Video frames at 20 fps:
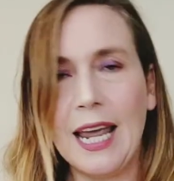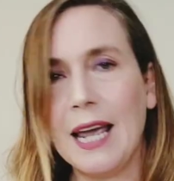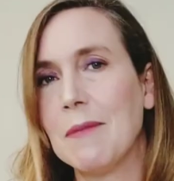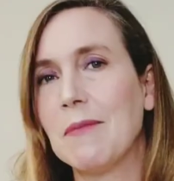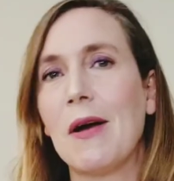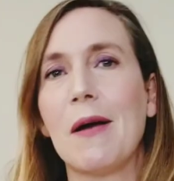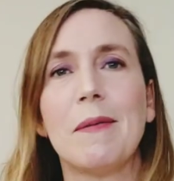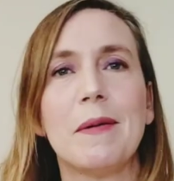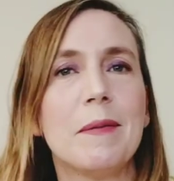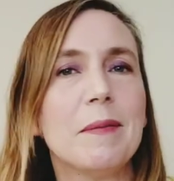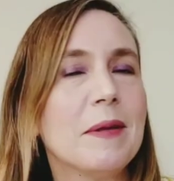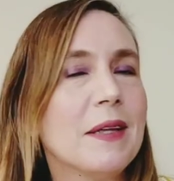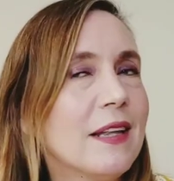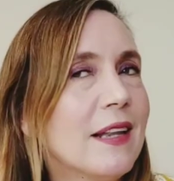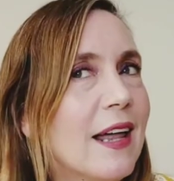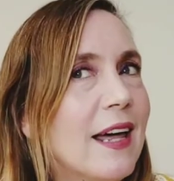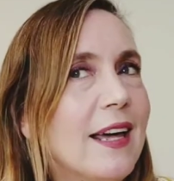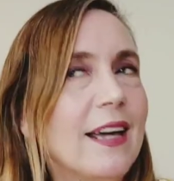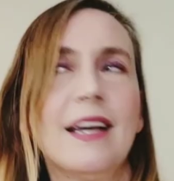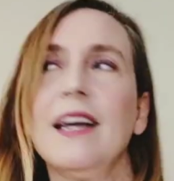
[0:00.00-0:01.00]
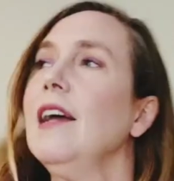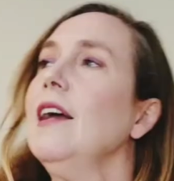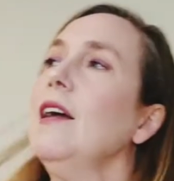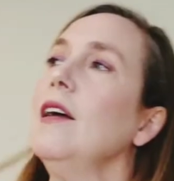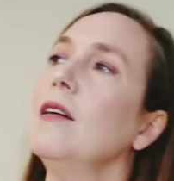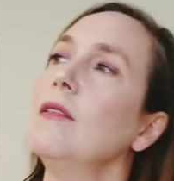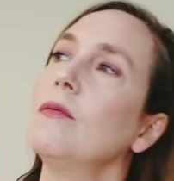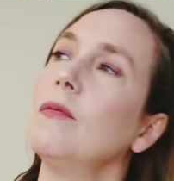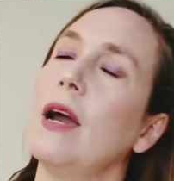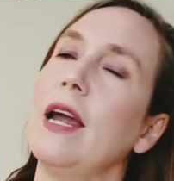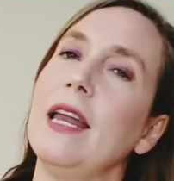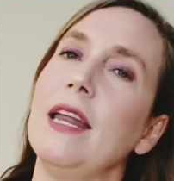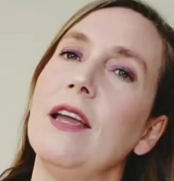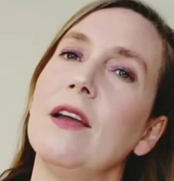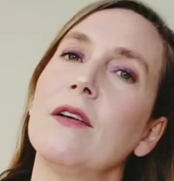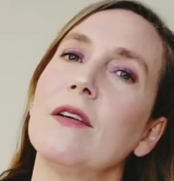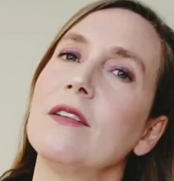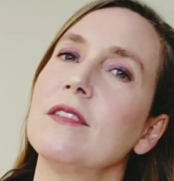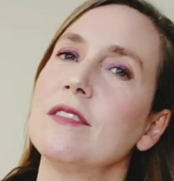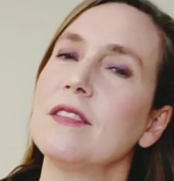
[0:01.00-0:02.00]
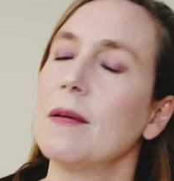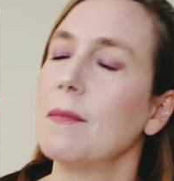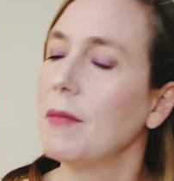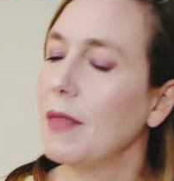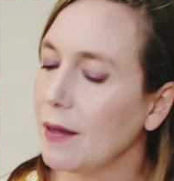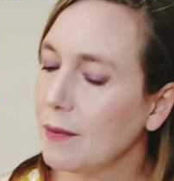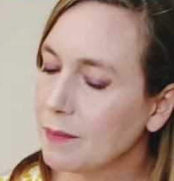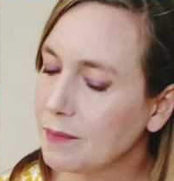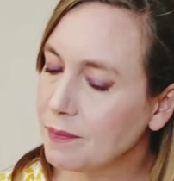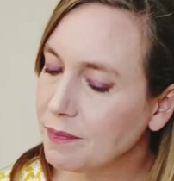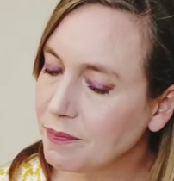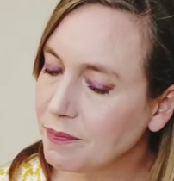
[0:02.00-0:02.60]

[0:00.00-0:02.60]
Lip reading: and probably like right here or something.